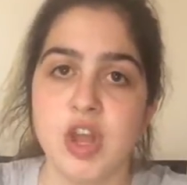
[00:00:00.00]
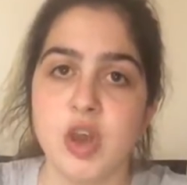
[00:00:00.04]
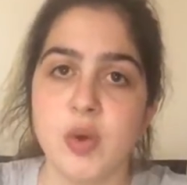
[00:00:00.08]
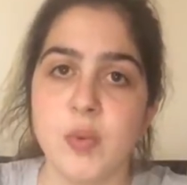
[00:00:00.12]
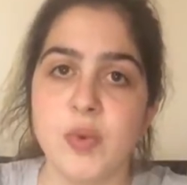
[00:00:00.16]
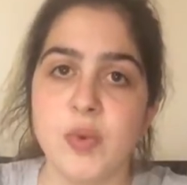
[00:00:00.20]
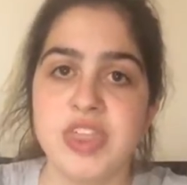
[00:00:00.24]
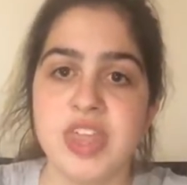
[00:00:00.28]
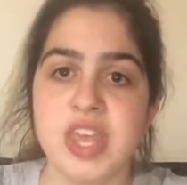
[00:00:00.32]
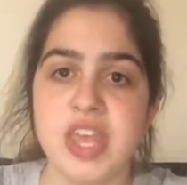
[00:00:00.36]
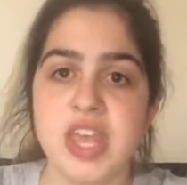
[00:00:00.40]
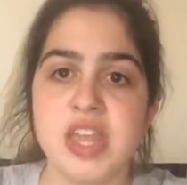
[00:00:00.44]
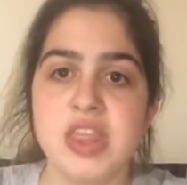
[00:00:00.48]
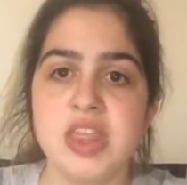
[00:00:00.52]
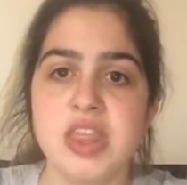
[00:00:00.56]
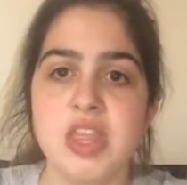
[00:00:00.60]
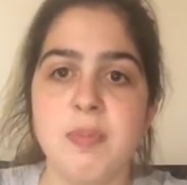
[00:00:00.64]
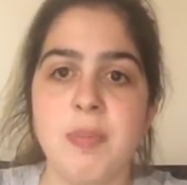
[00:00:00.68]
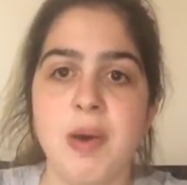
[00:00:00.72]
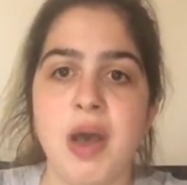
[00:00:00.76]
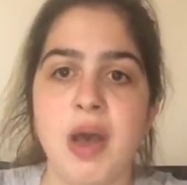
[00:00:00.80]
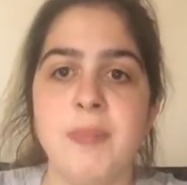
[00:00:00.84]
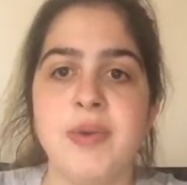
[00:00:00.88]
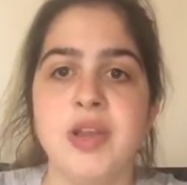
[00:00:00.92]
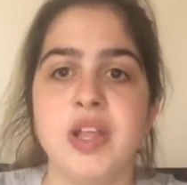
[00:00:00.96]
within the
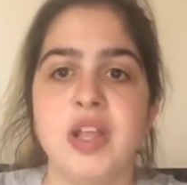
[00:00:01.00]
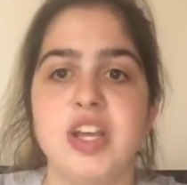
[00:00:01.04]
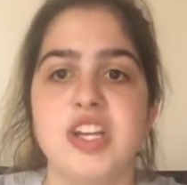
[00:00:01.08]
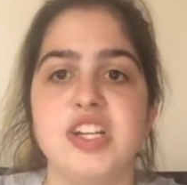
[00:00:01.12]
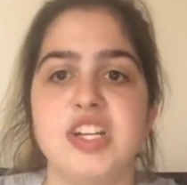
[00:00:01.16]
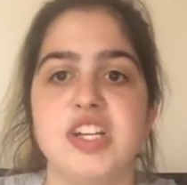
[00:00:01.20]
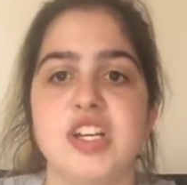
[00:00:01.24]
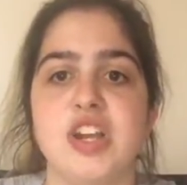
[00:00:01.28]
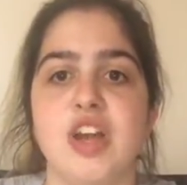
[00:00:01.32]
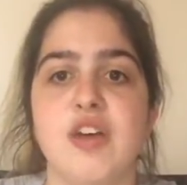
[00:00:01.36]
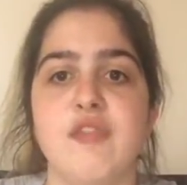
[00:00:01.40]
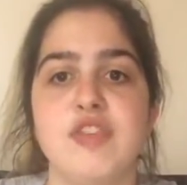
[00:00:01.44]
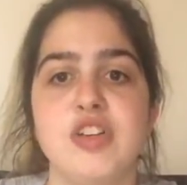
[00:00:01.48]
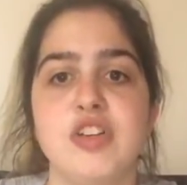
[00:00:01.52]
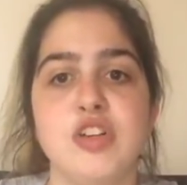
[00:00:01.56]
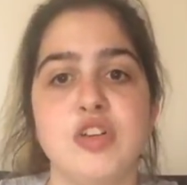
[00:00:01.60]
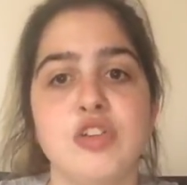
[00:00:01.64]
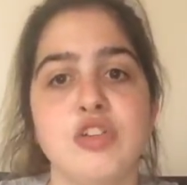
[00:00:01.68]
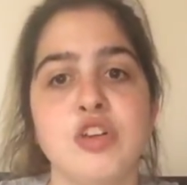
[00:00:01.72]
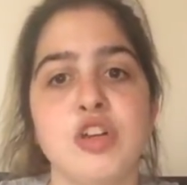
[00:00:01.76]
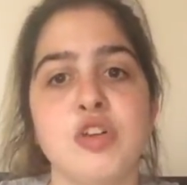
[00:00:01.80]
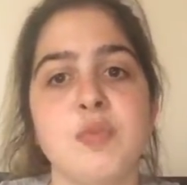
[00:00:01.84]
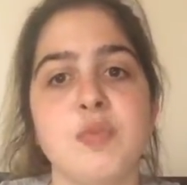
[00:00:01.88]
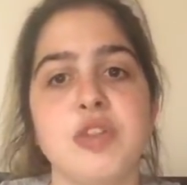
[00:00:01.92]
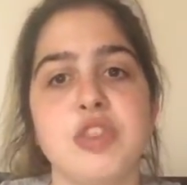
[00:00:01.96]
population of
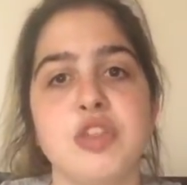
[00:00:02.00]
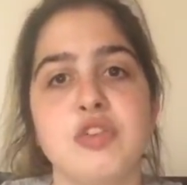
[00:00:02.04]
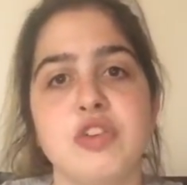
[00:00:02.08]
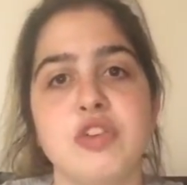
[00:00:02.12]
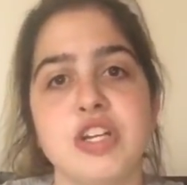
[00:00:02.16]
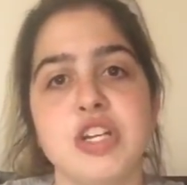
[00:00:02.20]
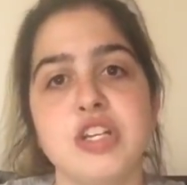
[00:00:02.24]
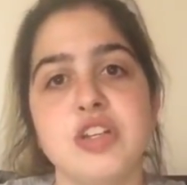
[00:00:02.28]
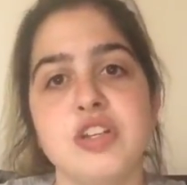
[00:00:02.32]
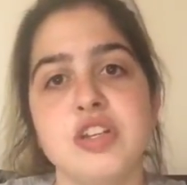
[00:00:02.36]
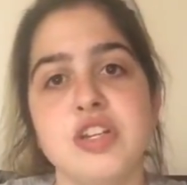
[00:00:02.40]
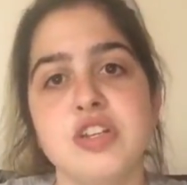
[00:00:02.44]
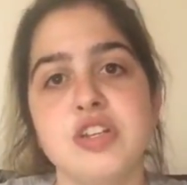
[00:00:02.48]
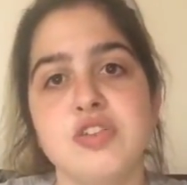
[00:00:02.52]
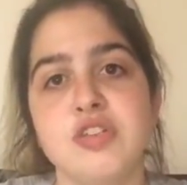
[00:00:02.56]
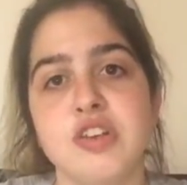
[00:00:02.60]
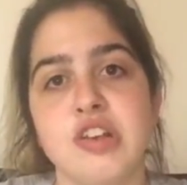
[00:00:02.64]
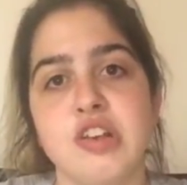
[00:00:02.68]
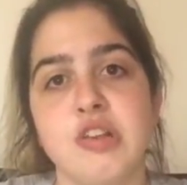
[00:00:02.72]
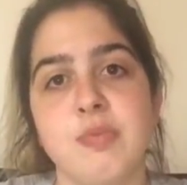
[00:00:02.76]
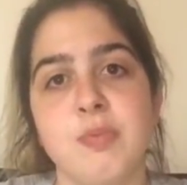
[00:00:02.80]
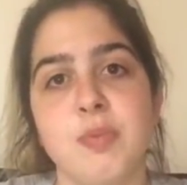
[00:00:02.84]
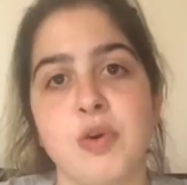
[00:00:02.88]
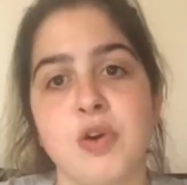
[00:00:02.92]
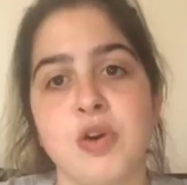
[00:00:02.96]
children with creatine
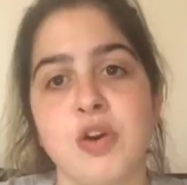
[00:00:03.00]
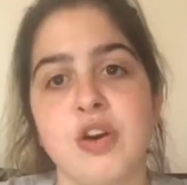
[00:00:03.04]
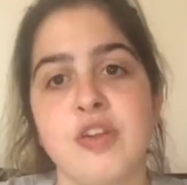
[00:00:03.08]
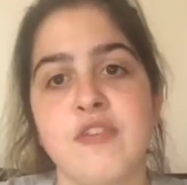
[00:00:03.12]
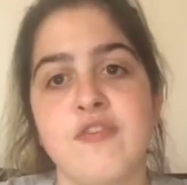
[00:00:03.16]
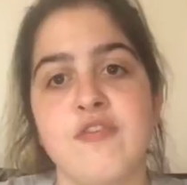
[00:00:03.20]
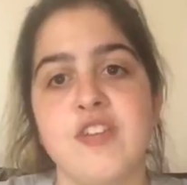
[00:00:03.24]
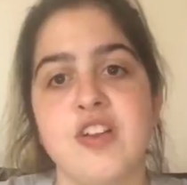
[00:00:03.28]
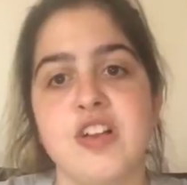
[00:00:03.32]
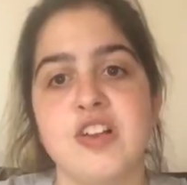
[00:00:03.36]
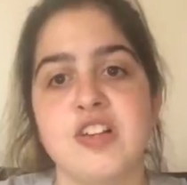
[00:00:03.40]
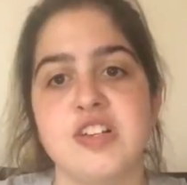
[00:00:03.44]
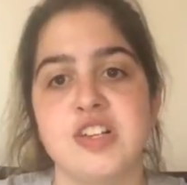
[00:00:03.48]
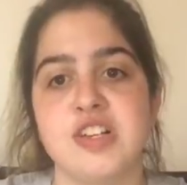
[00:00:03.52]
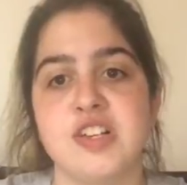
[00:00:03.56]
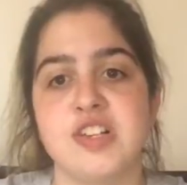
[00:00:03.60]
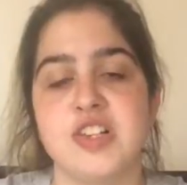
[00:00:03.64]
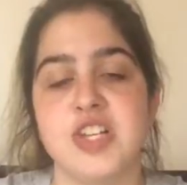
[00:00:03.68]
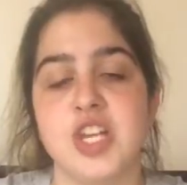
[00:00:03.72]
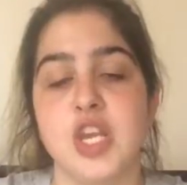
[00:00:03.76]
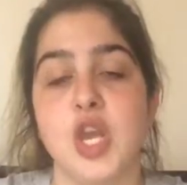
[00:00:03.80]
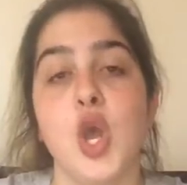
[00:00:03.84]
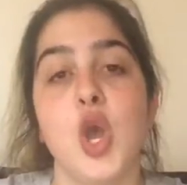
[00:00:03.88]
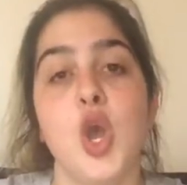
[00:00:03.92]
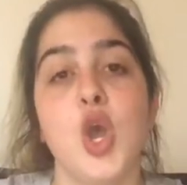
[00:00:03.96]
transporter
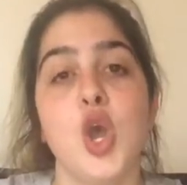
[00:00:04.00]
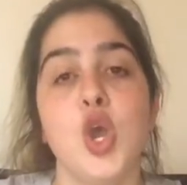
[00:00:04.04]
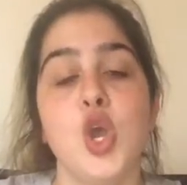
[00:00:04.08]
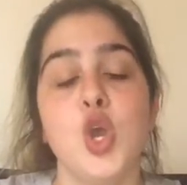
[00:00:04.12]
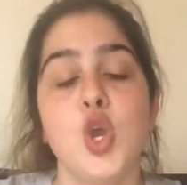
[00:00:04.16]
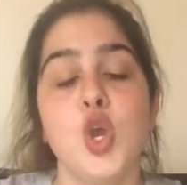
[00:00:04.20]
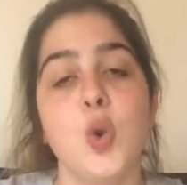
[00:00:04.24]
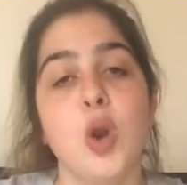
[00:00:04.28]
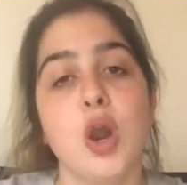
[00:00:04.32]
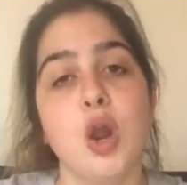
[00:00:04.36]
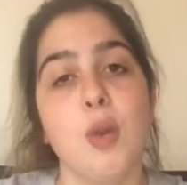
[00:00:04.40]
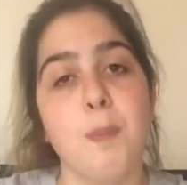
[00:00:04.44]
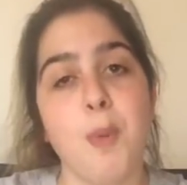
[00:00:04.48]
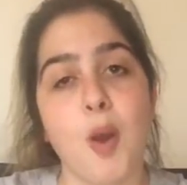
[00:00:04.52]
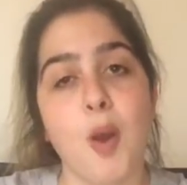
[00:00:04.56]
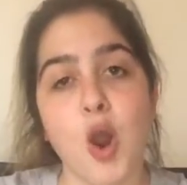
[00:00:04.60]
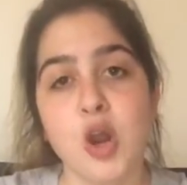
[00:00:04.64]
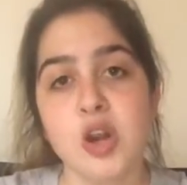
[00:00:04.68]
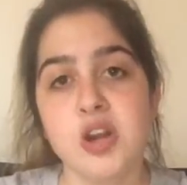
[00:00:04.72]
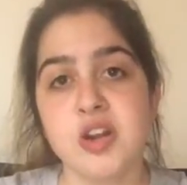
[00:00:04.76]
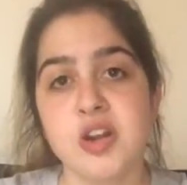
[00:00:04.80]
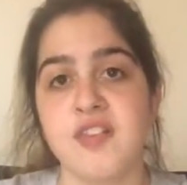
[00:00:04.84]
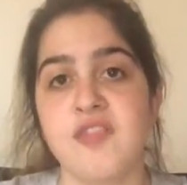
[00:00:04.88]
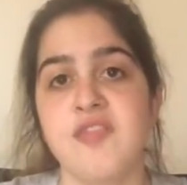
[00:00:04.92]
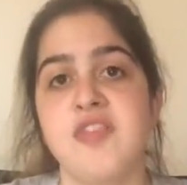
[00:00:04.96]
deficiency who are a
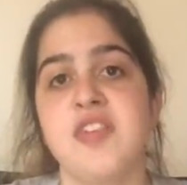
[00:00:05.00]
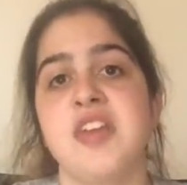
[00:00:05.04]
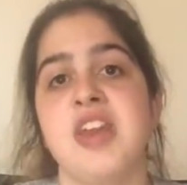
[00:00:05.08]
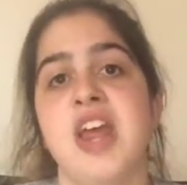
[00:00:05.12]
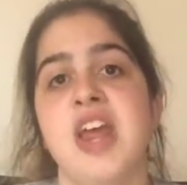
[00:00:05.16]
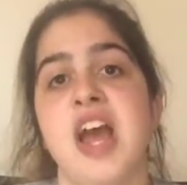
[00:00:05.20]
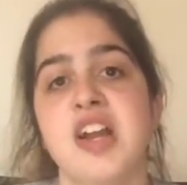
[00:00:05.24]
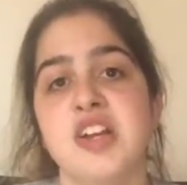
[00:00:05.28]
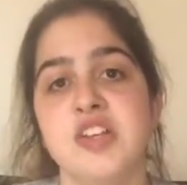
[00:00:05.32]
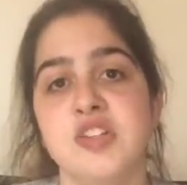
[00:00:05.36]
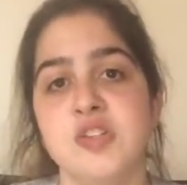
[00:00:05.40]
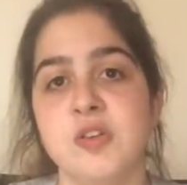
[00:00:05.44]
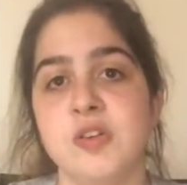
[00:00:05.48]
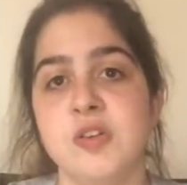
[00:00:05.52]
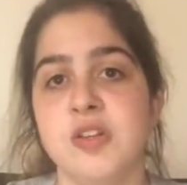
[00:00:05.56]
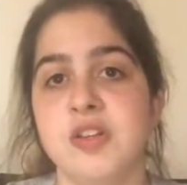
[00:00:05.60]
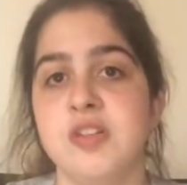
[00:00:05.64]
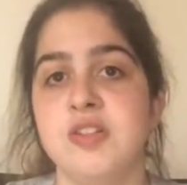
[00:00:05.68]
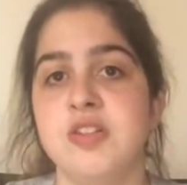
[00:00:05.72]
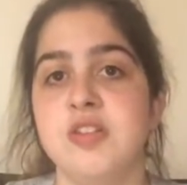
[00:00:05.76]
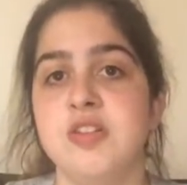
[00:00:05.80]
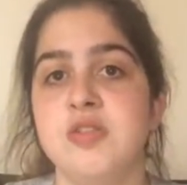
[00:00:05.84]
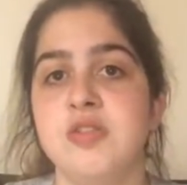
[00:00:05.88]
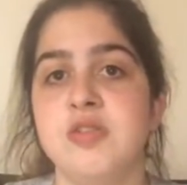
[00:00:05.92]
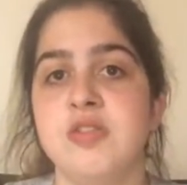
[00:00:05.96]
part of the National
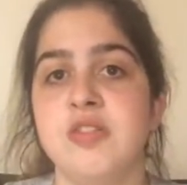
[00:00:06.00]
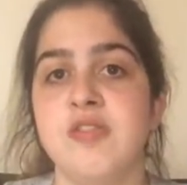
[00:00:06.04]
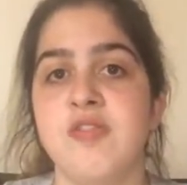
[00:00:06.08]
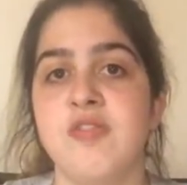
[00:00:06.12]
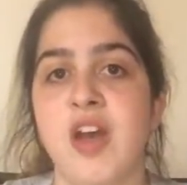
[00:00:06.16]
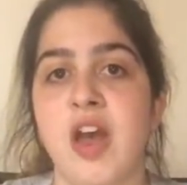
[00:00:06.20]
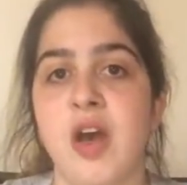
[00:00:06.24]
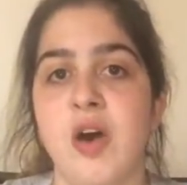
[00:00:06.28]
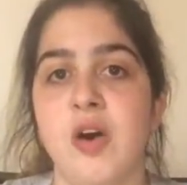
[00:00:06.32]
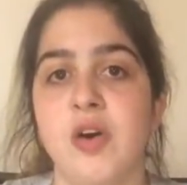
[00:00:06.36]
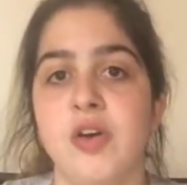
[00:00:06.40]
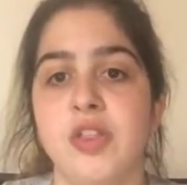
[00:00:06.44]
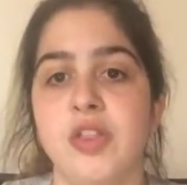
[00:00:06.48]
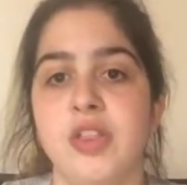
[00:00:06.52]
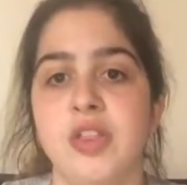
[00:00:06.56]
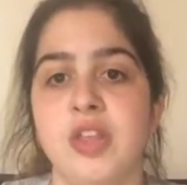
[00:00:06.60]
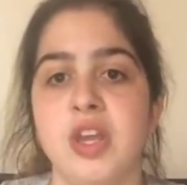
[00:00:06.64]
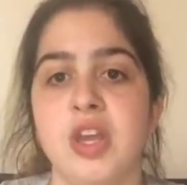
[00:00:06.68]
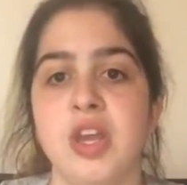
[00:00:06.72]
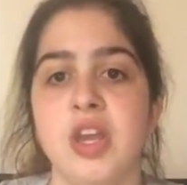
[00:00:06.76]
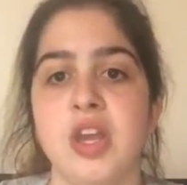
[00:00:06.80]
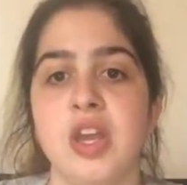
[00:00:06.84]
Institutes of Health